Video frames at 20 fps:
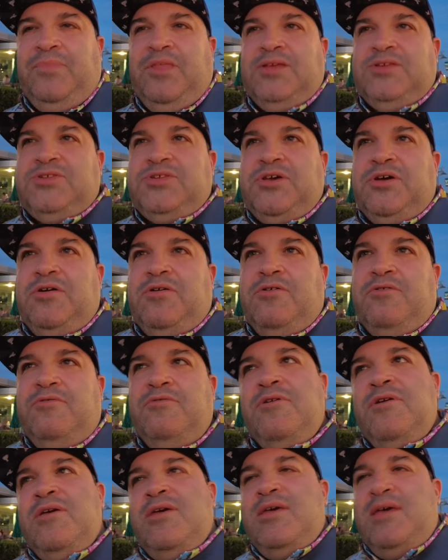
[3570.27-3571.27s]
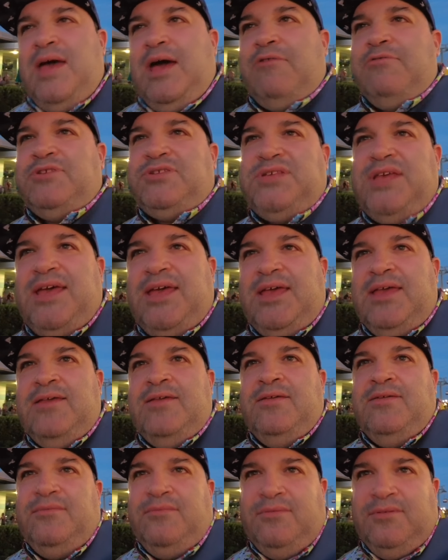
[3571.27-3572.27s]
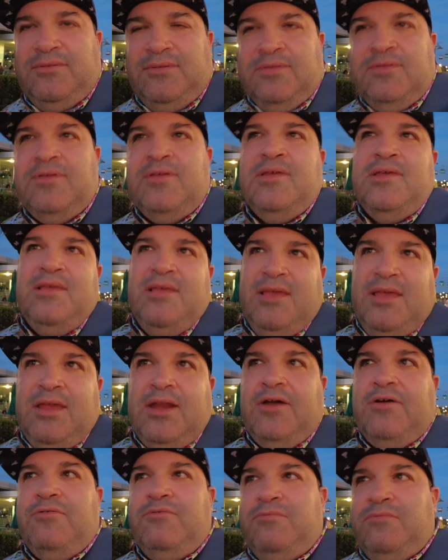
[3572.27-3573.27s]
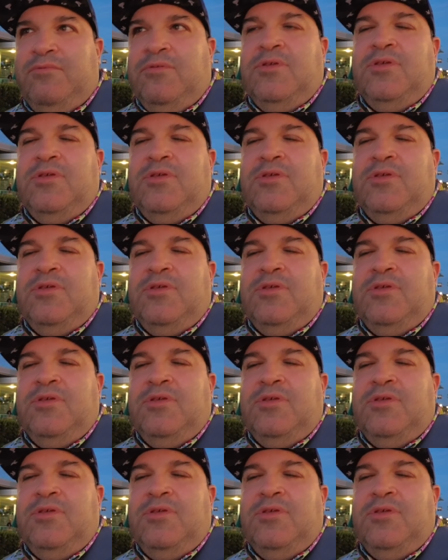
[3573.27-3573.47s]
So I would say, you know,